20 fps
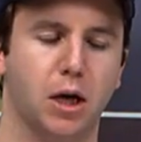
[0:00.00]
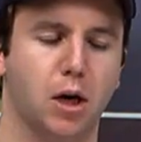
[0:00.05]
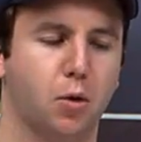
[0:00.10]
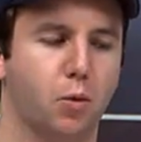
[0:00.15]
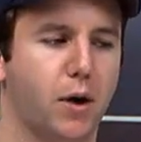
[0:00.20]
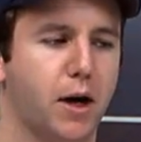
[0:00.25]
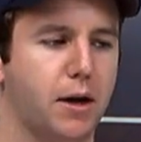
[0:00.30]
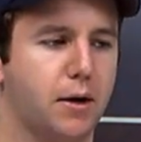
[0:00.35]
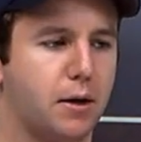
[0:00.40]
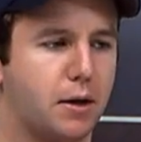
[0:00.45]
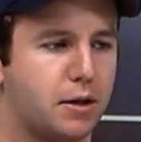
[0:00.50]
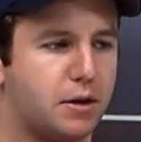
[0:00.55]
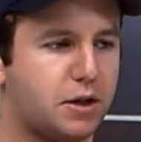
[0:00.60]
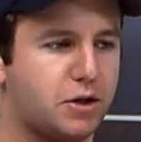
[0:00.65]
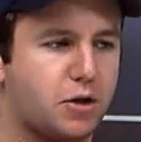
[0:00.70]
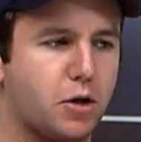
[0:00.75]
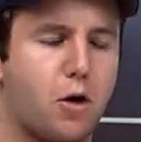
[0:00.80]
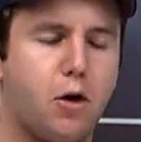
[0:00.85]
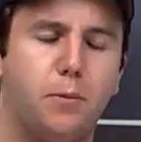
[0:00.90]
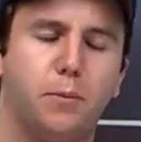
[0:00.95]
When
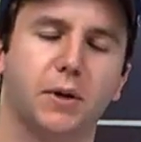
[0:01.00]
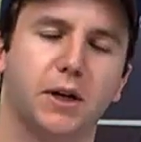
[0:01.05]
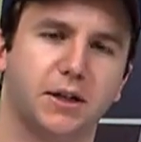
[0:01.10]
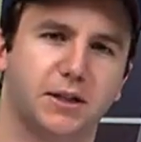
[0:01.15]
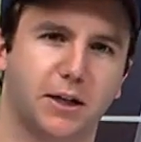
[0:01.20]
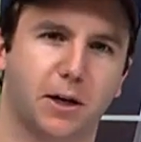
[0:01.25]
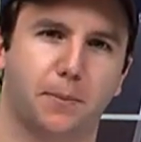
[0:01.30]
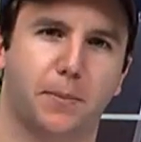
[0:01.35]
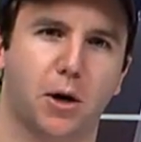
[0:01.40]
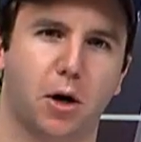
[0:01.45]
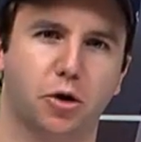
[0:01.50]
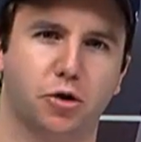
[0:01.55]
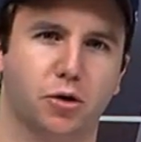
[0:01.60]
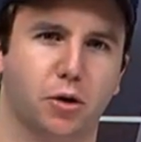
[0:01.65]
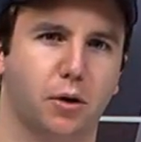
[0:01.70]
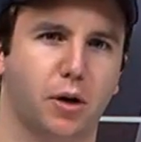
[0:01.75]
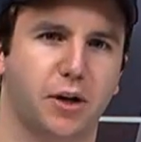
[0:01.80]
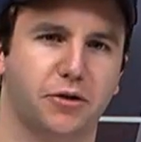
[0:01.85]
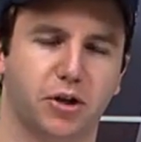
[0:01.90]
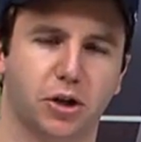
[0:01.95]
Nadal played Del
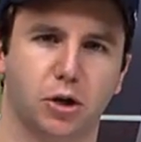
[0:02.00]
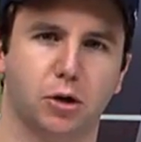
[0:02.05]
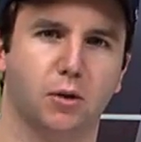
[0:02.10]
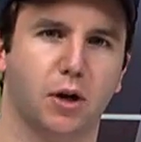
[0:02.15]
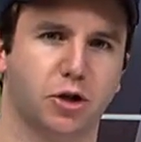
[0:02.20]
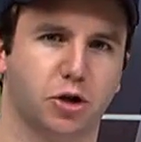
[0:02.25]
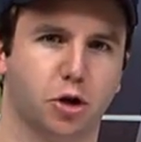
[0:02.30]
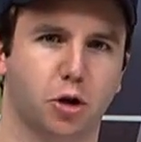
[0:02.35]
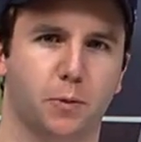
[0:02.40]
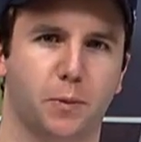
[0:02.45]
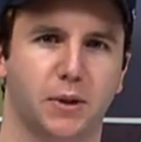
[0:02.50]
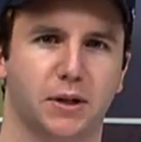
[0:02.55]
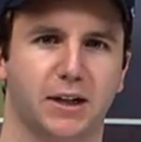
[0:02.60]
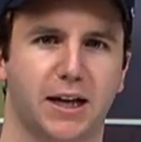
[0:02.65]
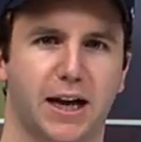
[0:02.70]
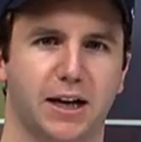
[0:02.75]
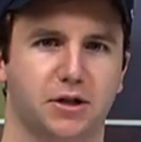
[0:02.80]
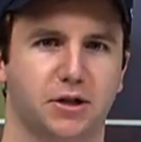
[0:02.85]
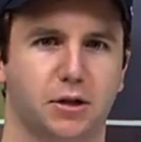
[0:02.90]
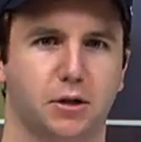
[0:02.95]
Potro at the US Open
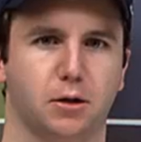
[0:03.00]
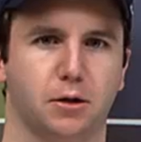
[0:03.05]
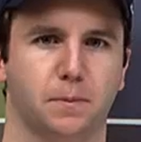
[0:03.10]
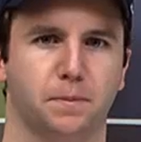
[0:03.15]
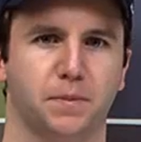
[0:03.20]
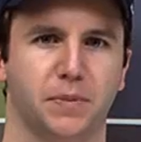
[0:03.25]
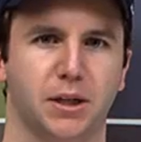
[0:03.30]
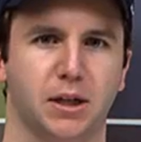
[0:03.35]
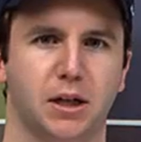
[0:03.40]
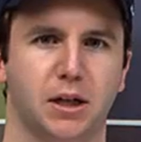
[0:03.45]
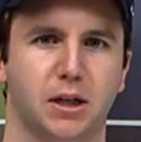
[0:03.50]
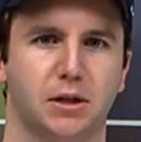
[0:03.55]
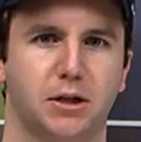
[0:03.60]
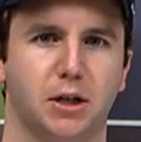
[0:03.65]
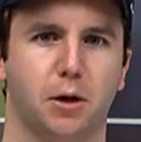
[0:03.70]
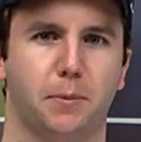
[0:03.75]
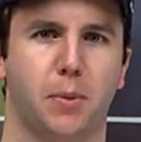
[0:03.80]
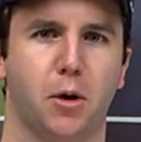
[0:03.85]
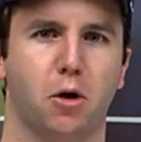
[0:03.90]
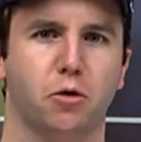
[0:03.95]
last year,
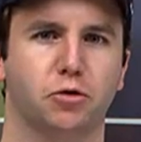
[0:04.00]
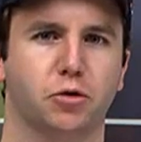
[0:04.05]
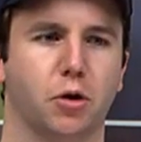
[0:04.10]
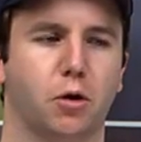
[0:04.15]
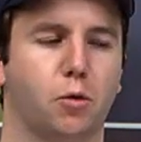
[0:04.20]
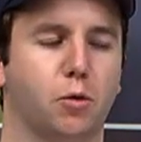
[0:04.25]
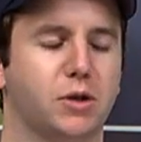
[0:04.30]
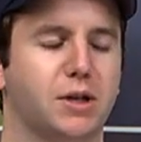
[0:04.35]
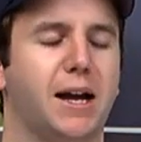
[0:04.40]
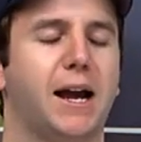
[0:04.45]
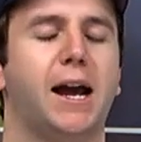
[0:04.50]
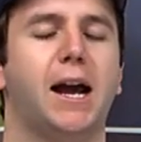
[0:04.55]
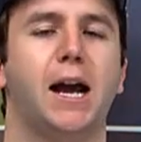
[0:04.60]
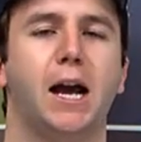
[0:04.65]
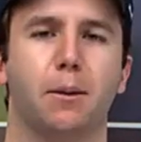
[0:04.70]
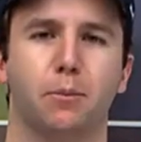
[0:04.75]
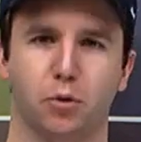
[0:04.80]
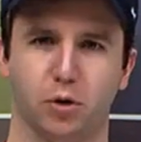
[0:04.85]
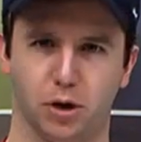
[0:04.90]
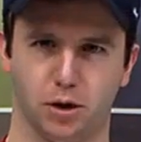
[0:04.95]
Del Potro was
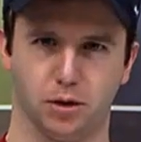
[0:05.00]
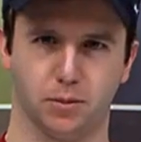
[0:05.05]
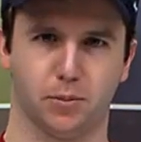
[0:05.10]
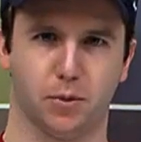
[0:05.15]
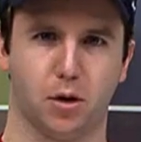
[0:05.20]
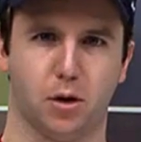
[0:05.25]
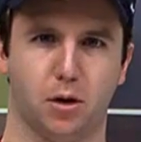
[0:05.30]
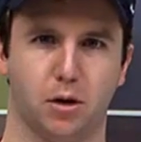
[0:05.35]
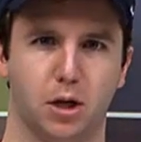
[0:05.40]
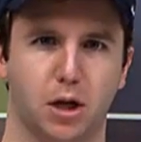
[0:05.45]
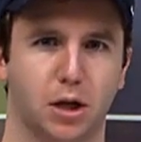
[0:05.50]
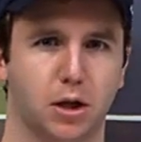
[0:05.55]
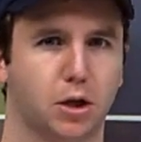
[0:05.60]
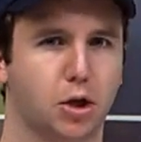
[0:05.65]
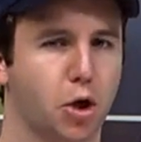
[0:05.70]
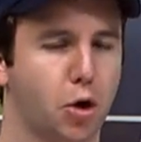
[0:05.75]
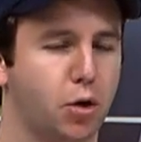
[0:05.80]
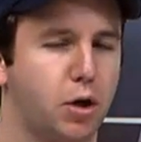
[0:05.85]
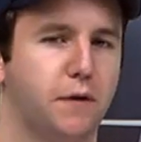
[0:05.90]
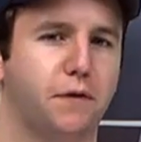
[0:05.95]
hammering the ball,
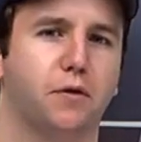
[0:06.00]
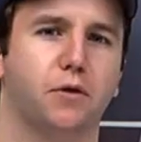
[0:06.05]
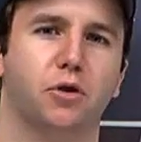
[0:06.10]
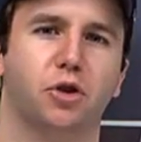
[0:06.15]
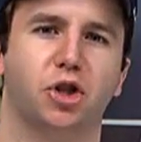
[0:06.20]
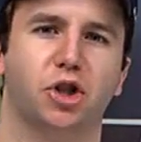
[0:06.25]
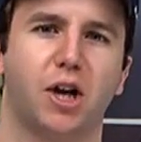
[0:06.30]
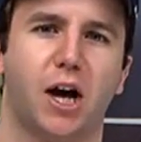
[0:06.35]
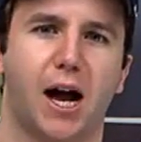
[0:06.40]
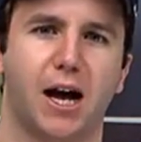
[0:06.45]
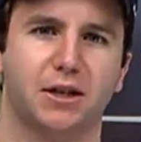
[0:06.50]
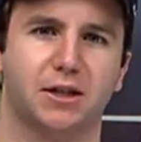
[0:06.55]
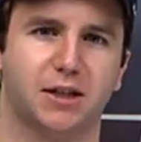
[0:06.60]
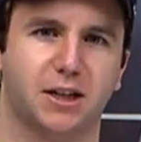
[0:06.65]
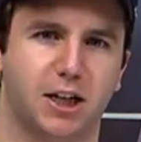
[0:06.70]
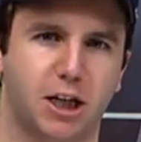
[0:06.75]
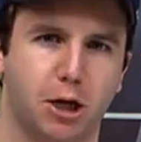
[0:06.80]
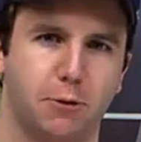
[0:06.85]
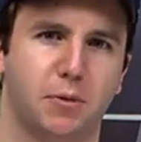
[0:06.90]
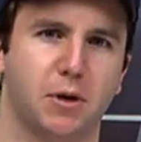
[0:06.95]
going for his shots,
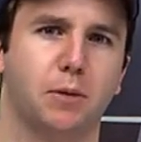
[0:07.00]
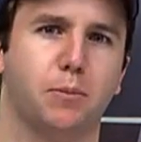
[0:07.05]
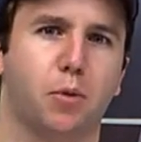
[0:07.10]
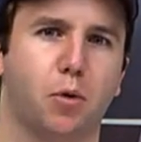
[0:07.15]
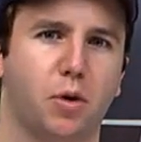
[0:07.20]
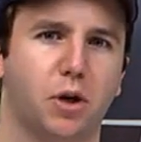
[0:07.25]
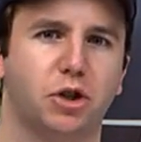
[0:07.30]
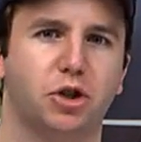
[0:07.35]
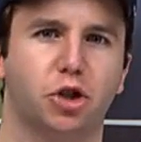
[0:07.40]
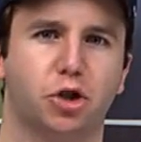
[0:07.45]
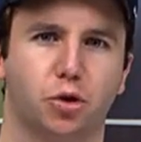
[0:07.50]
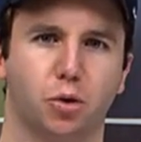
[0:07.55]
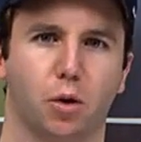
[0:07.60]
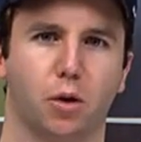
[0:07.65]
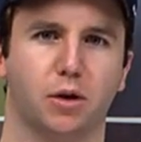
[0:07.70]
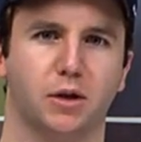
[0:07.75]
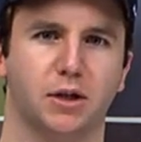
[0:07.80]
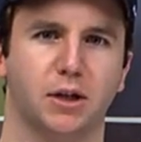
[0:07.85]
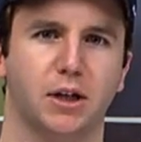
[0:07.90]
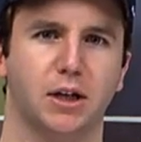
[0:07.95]
keeping points
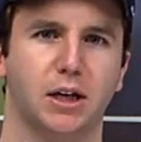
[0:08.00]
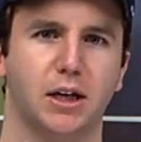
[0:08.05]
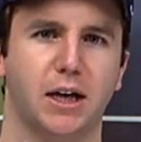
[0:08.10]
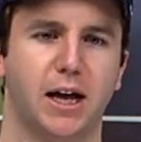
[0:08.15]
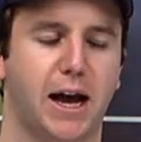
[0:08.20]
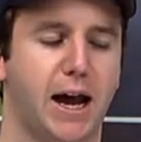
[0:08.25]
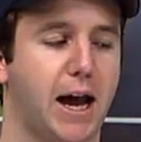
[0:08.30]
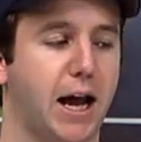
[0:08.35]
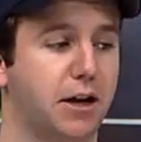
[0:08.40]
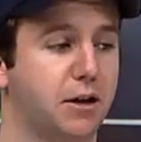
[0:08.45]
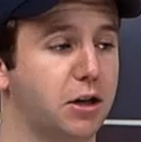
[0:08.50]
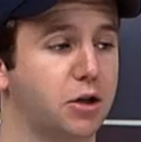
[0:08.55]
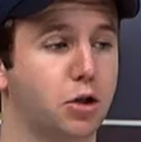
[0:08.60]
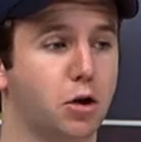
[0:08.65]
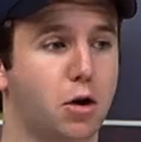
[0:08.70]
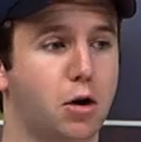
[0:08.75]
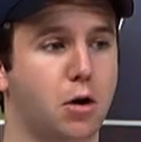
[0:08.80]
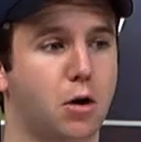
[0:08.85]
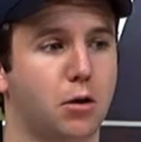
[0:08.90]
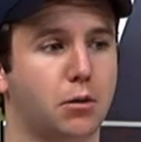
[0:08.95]
short, and
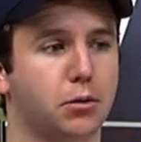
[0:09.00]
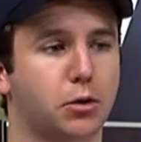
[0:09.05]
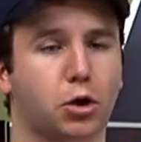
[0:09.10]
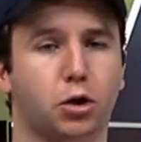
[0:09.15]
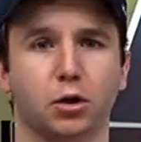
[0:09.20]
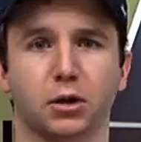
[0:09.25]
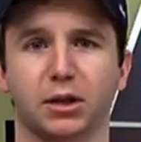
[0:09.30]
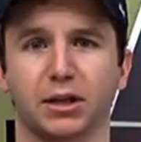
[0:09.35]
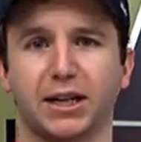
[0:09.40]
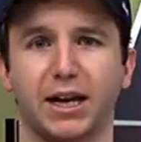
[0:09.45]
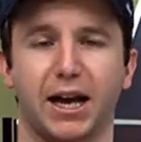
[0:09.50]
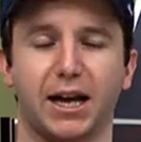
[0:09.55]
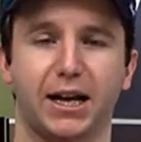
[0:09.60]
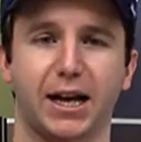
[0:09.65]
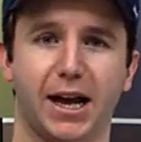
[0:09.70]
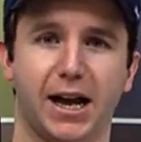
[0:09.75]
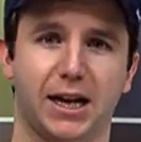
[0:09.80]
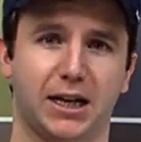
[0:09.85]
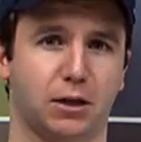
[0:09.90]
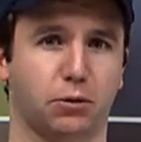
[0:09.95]
Nadal couldn't get
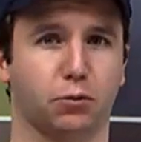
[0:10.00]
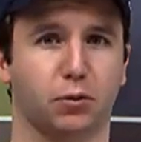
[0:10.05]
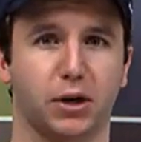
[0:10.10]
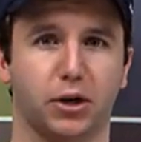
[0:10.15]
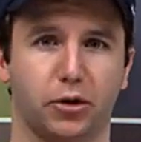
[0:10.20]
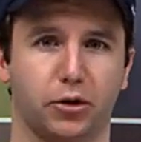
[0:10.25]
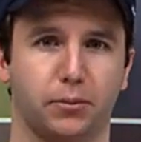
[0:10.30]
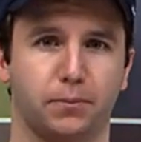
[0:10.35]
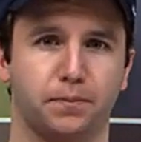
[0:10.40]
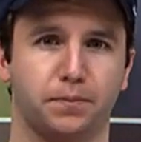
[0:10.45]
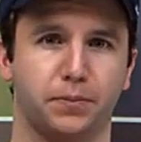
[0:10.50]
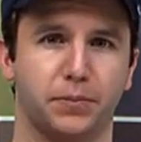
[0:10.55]
any rhythm.